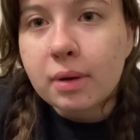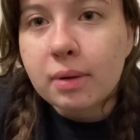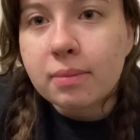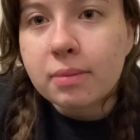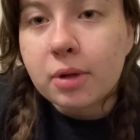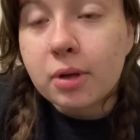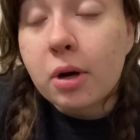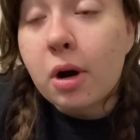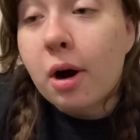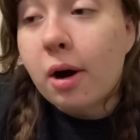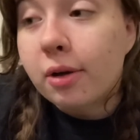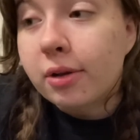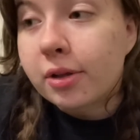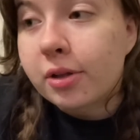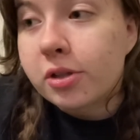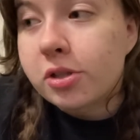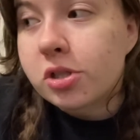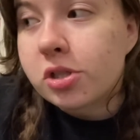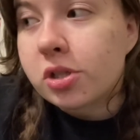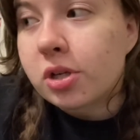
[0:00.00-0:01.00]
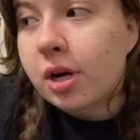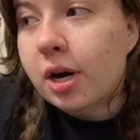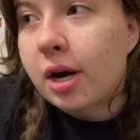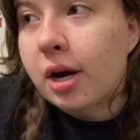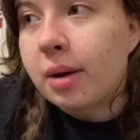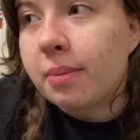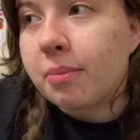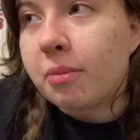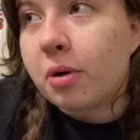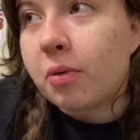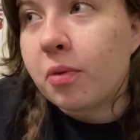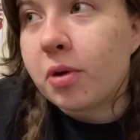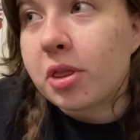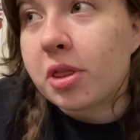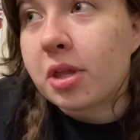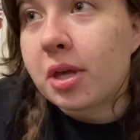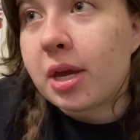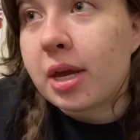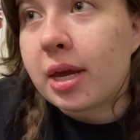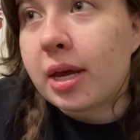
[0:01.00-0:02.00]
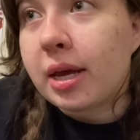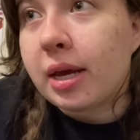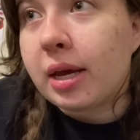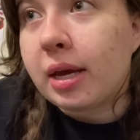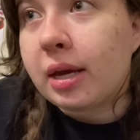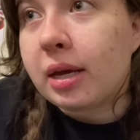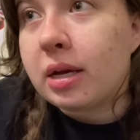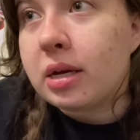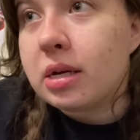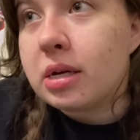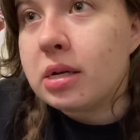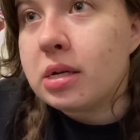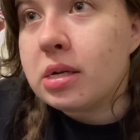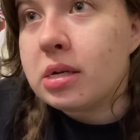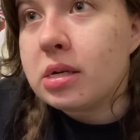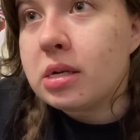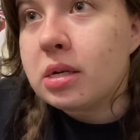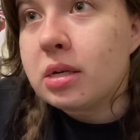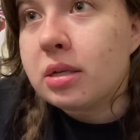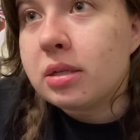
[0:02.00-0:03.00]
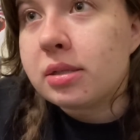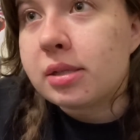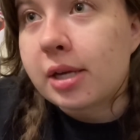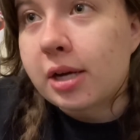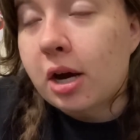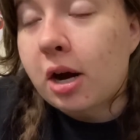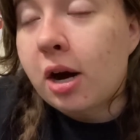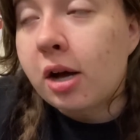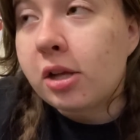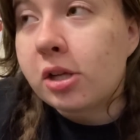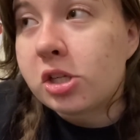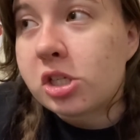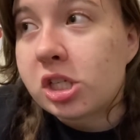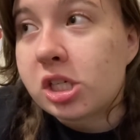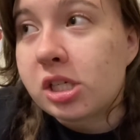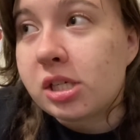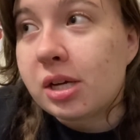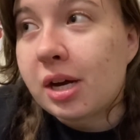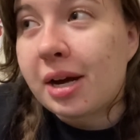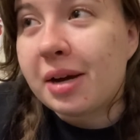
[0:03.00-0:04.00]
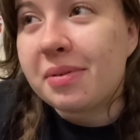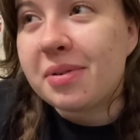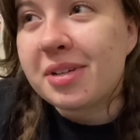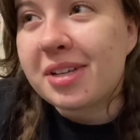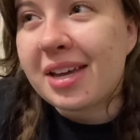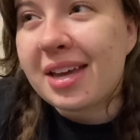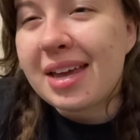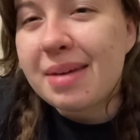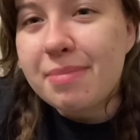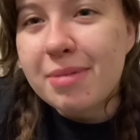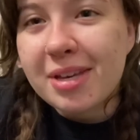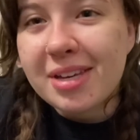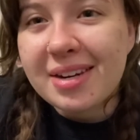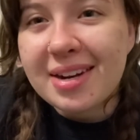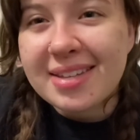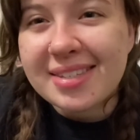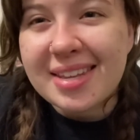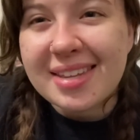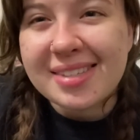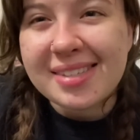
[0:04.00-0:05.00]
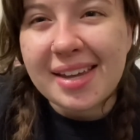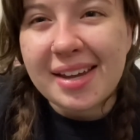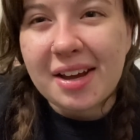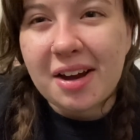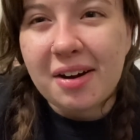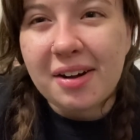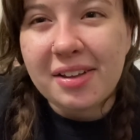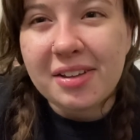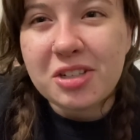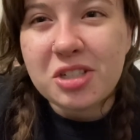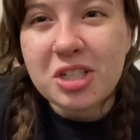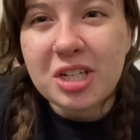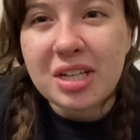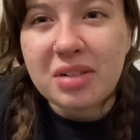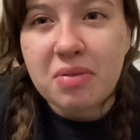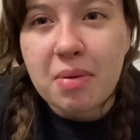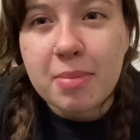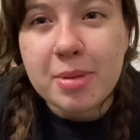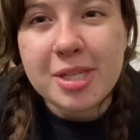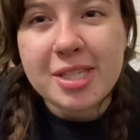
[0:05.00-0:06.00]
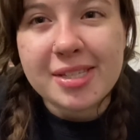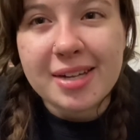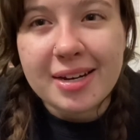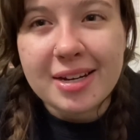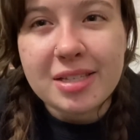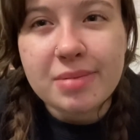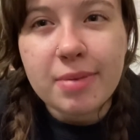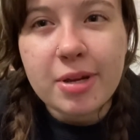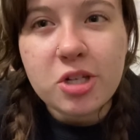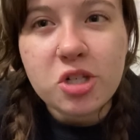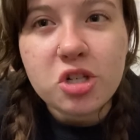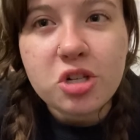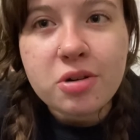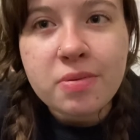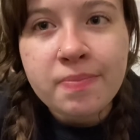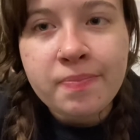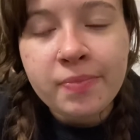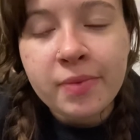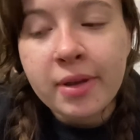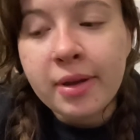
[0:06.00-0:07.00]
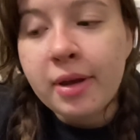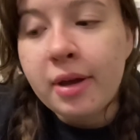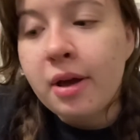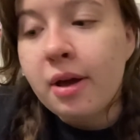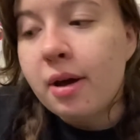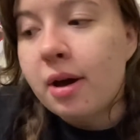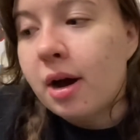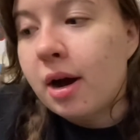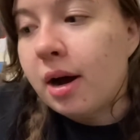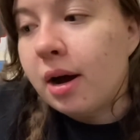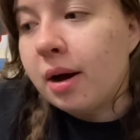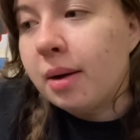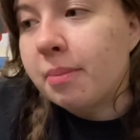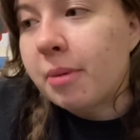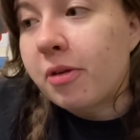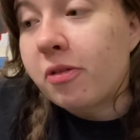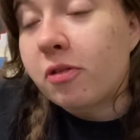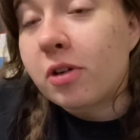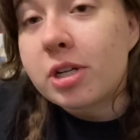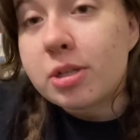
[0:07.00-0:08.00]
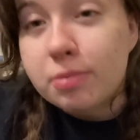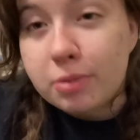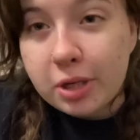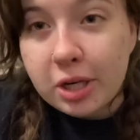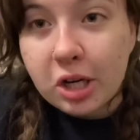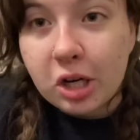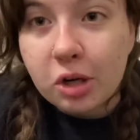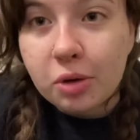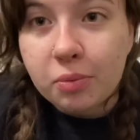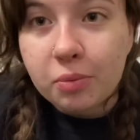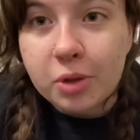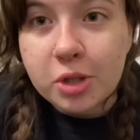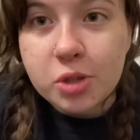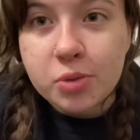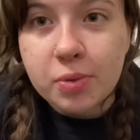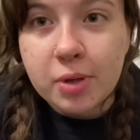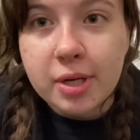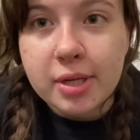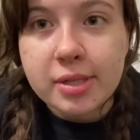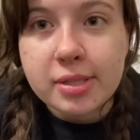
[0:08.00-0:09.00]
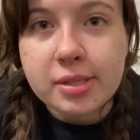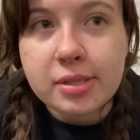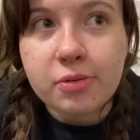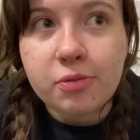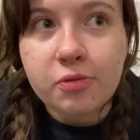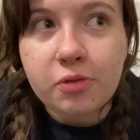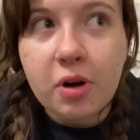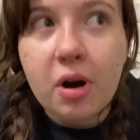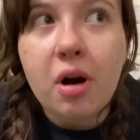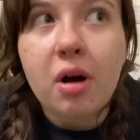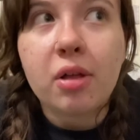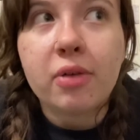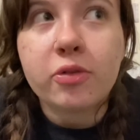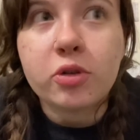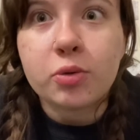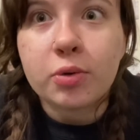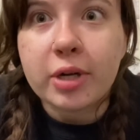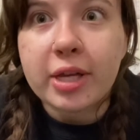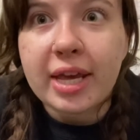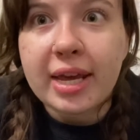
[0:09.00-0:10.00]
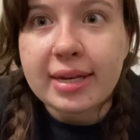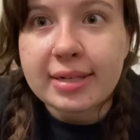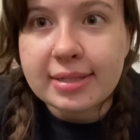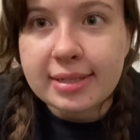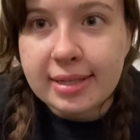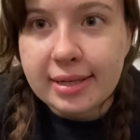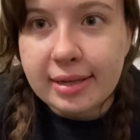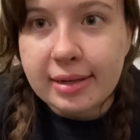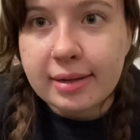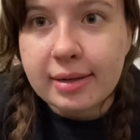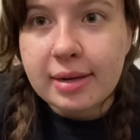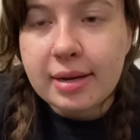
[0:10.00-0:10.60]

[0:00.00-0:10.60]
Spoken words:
college with a psychology. I came in as a psychology and women's studies major my freshman year, which was fall of 2018.